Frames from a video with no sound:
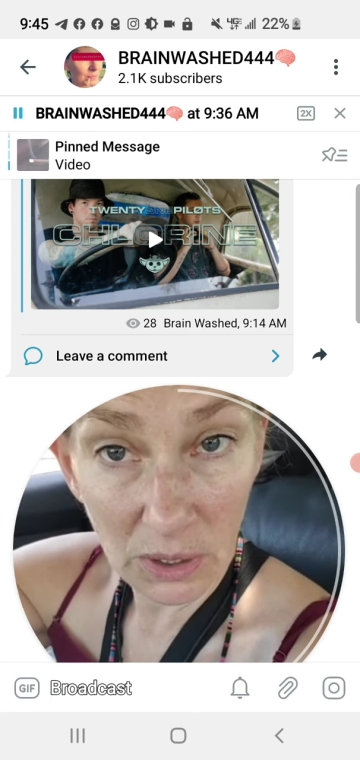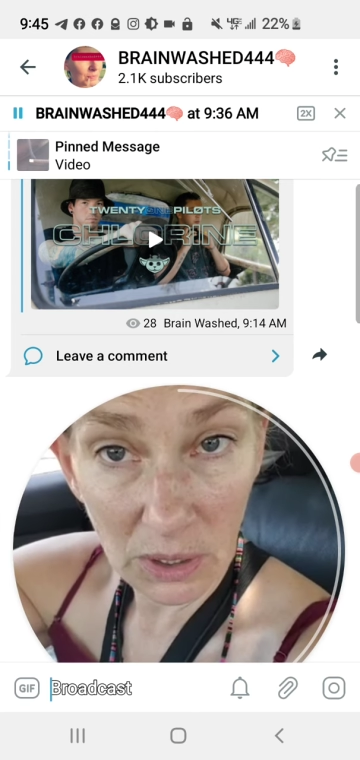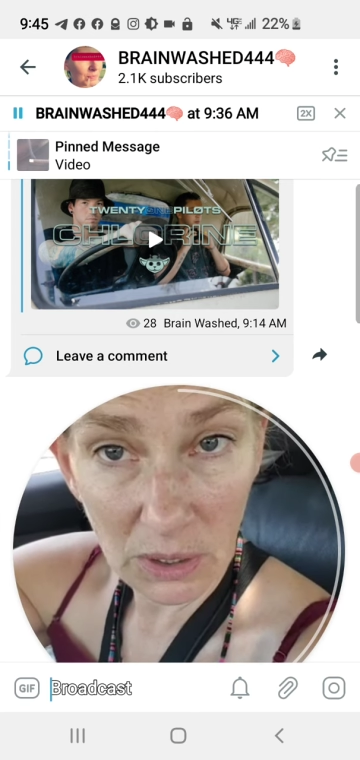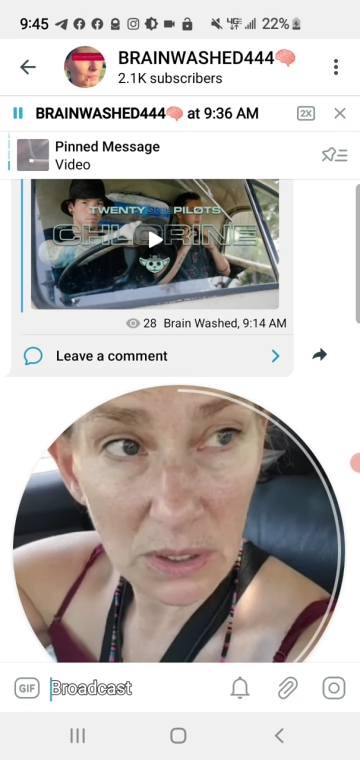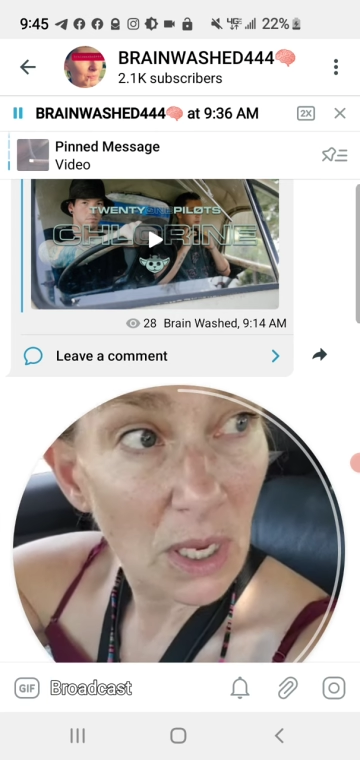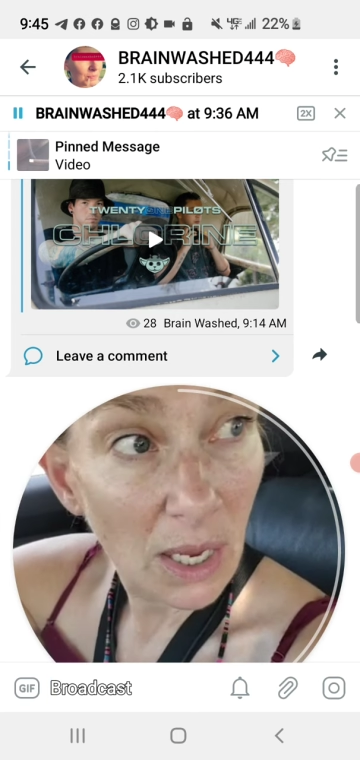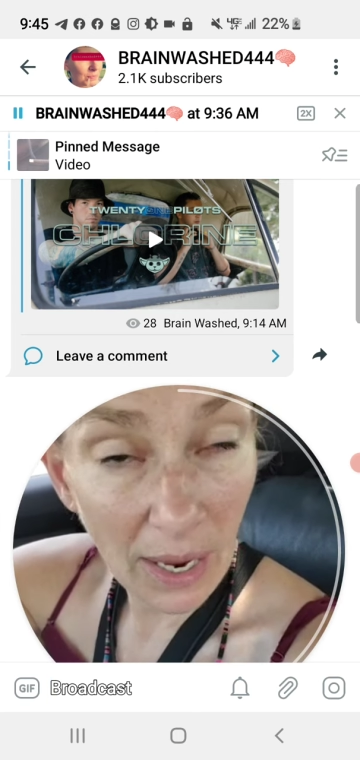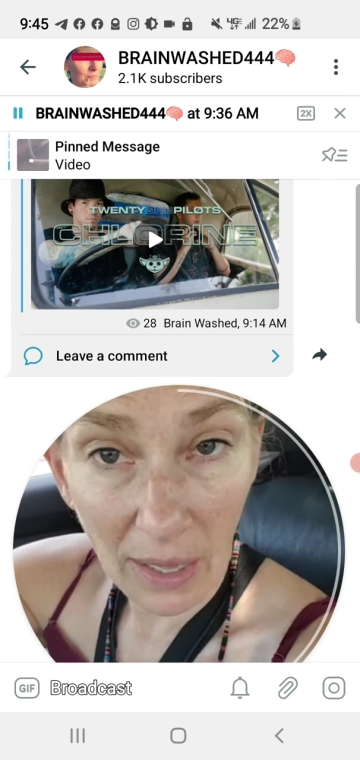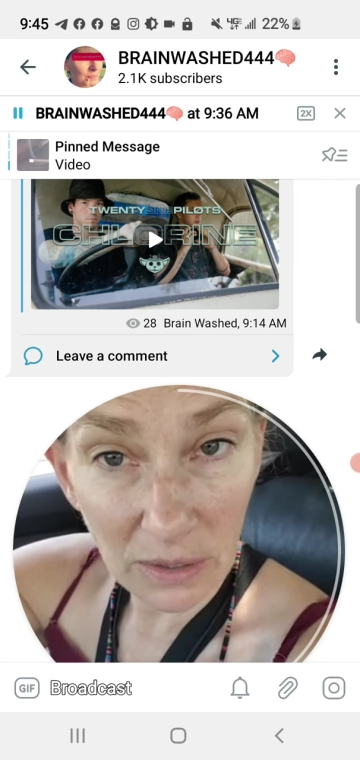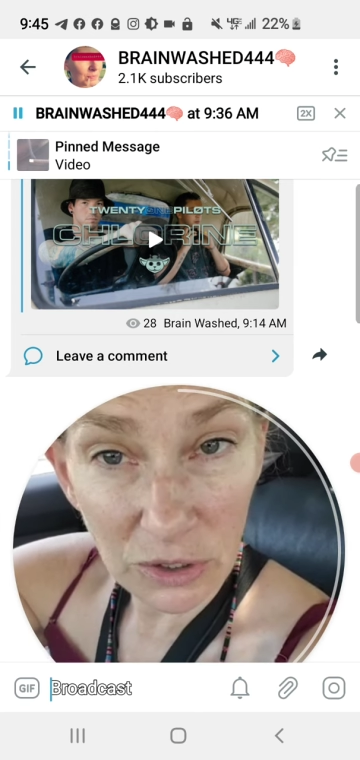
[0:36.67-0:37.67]
they did is
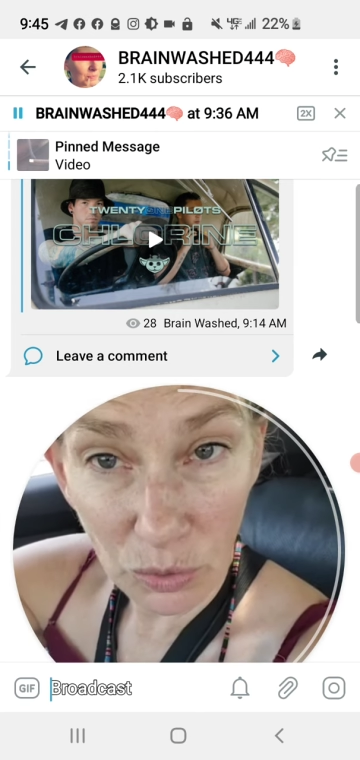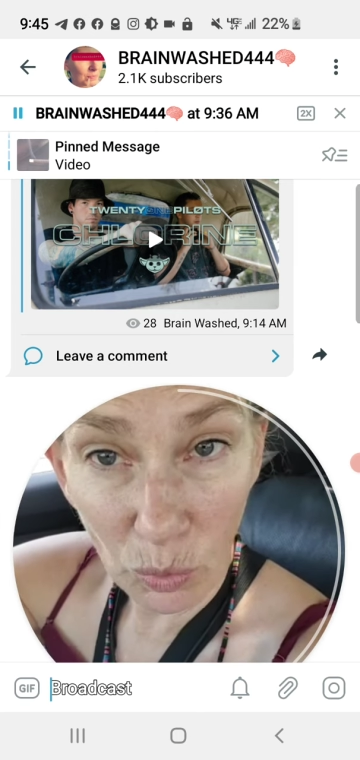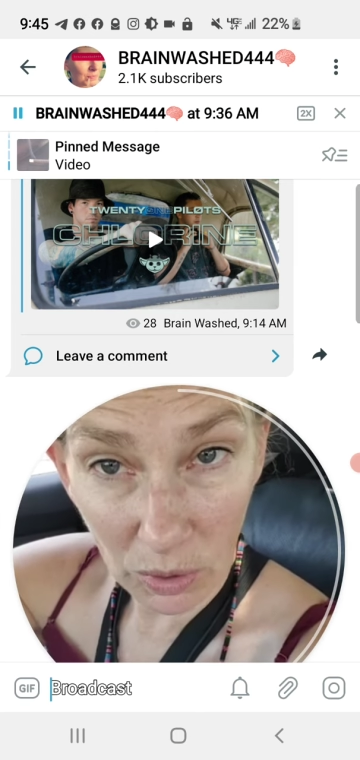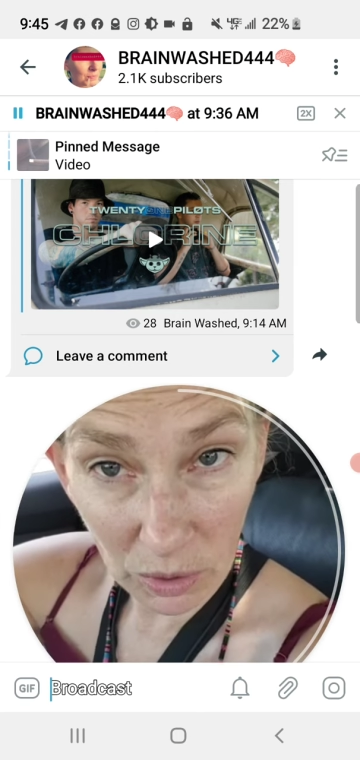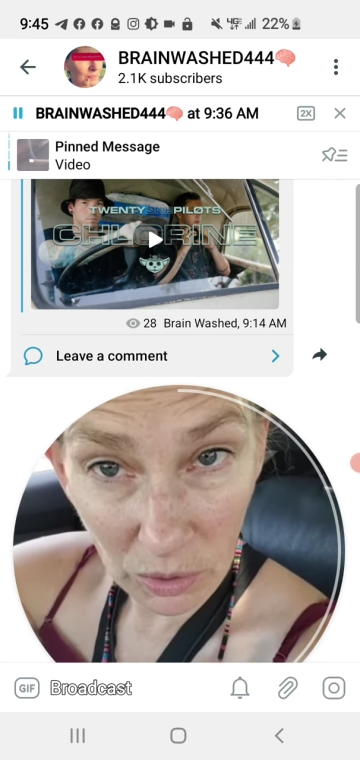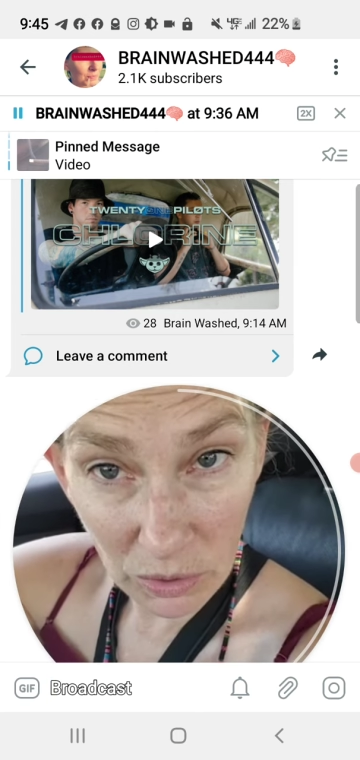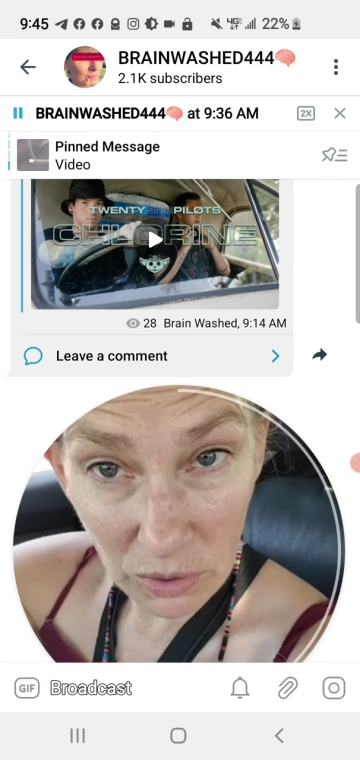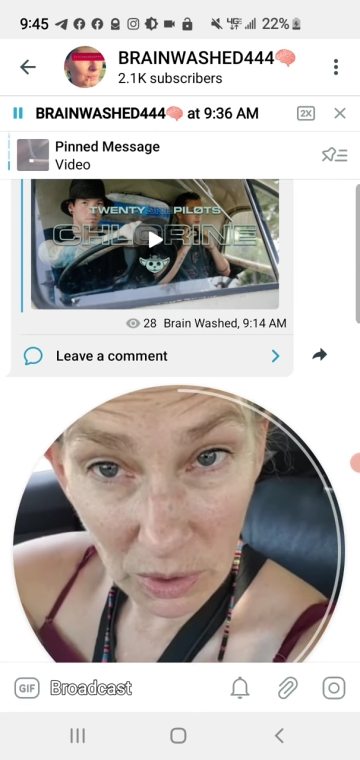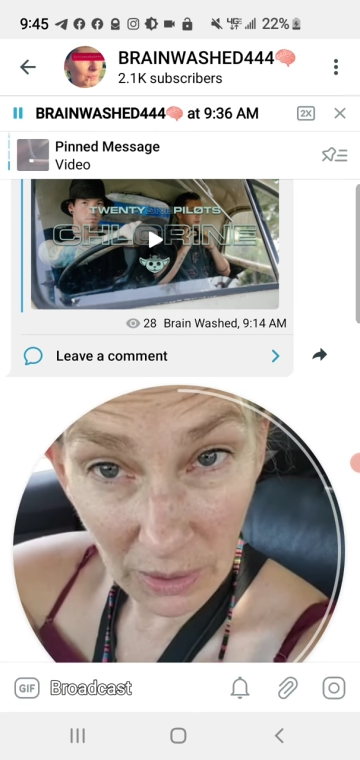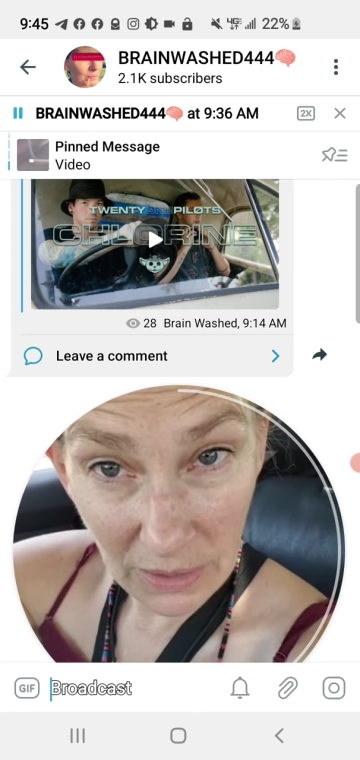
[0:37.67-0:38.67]
Alice in
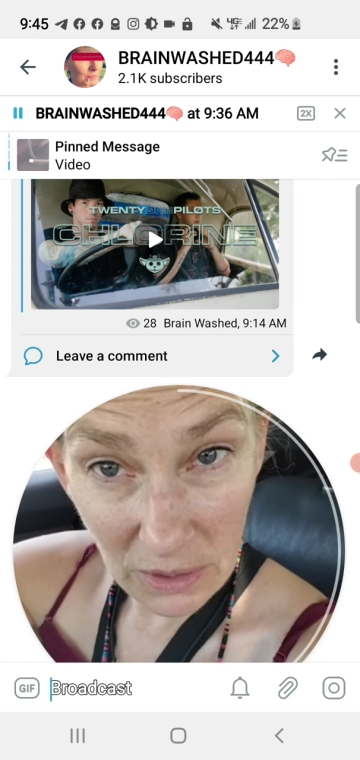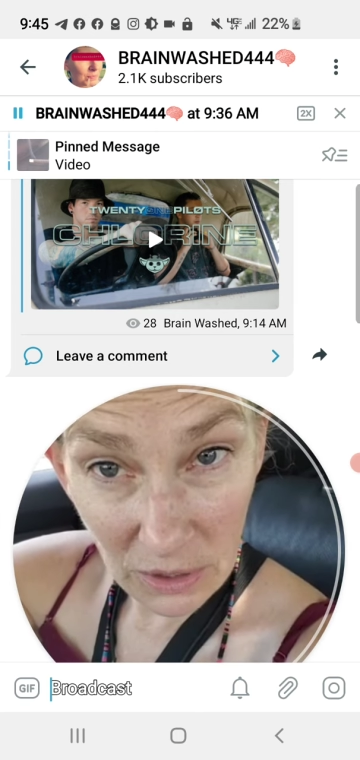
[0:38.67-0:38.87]
Wonderland